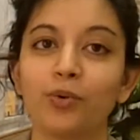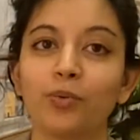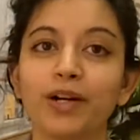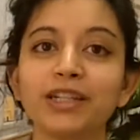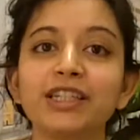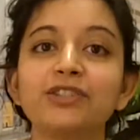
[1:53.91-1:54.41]

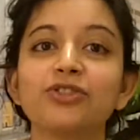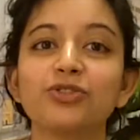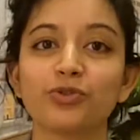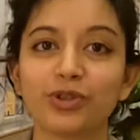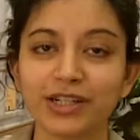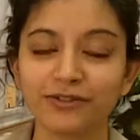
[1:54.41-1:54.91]
One can
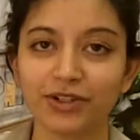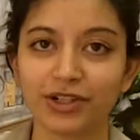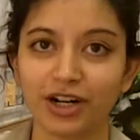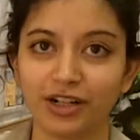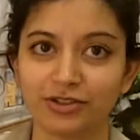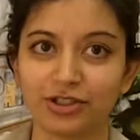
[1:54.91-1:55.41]
screen for
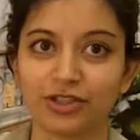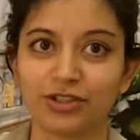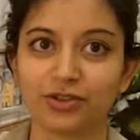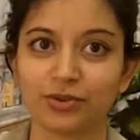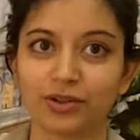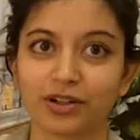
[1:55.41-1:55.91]
collagen
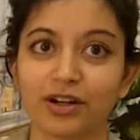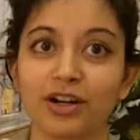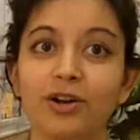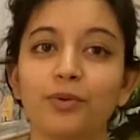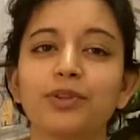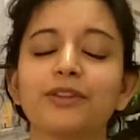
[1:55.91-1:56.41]
disorder
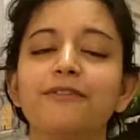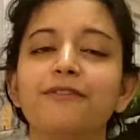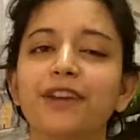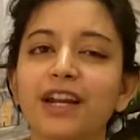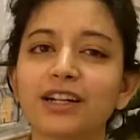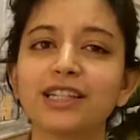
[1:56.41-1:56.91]
with a
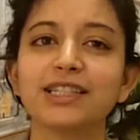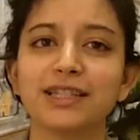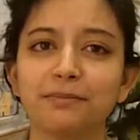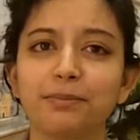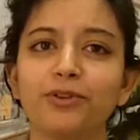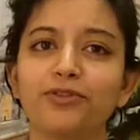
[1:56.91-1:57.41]
very
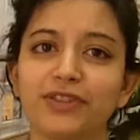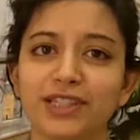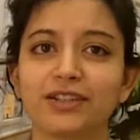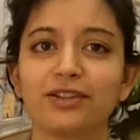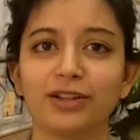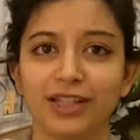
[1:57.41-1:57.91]
simple
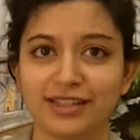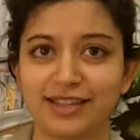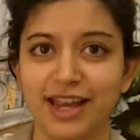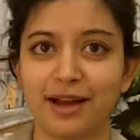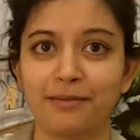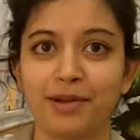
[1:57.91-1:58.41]
physical
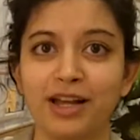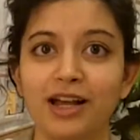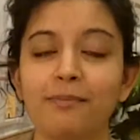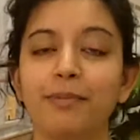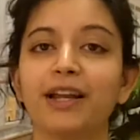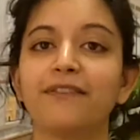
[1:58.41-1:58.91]
exam
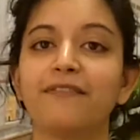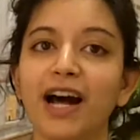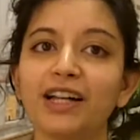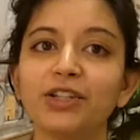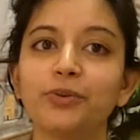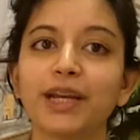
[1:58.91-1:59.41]
by
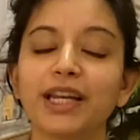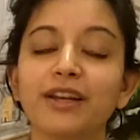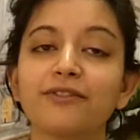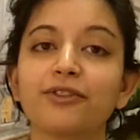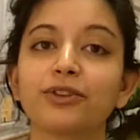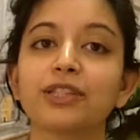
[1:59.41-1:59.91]

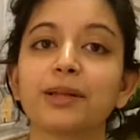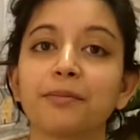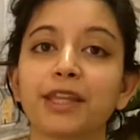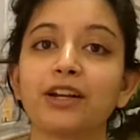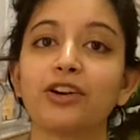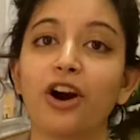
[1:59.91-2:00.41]
evaluating for
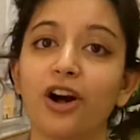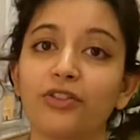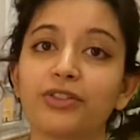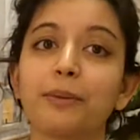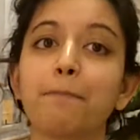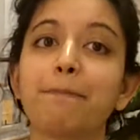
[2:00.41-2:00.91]
something
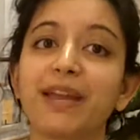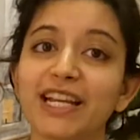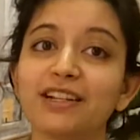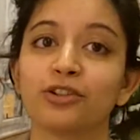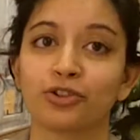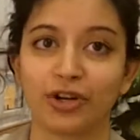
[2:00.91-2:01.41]
called the
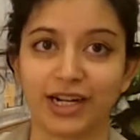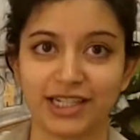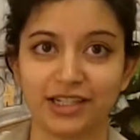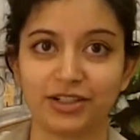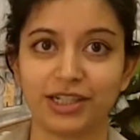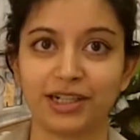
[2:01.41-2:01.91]
Beighton
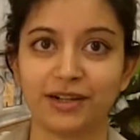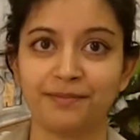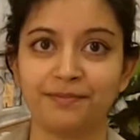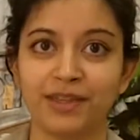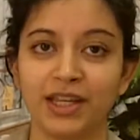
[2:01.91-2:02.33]
criteria,